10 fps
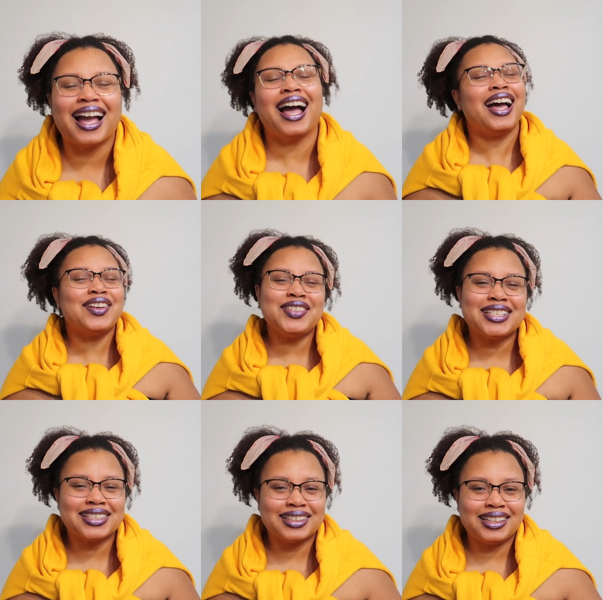
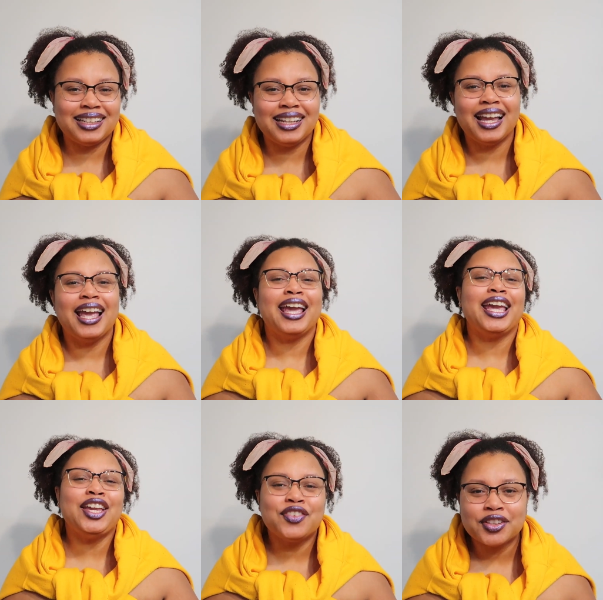Obviously,
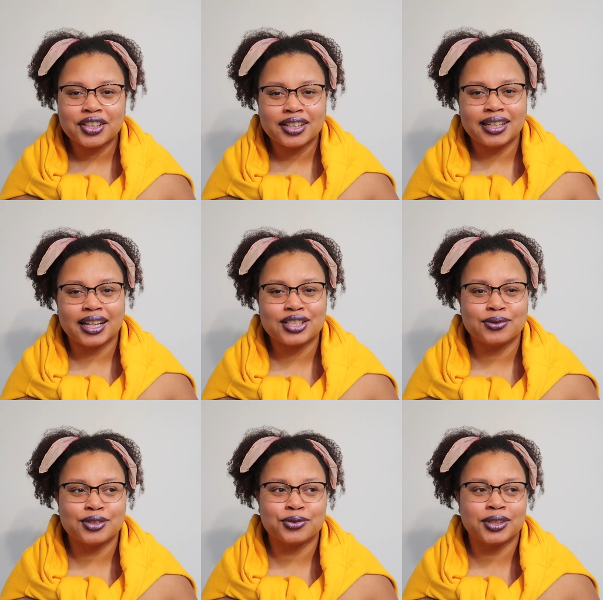he felt their
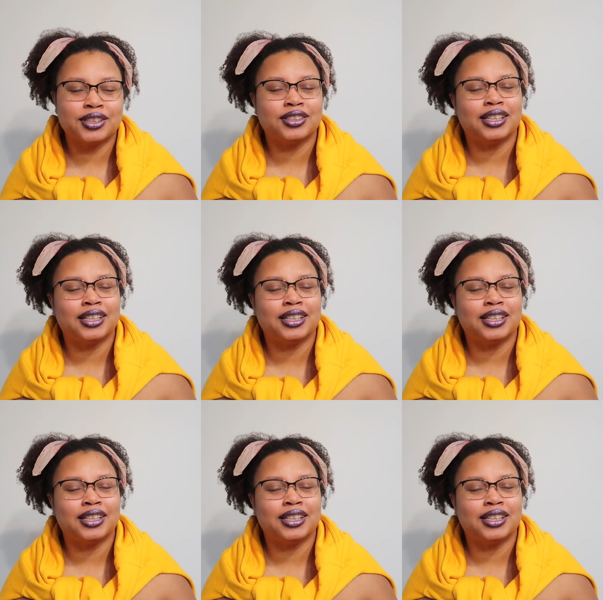connection was real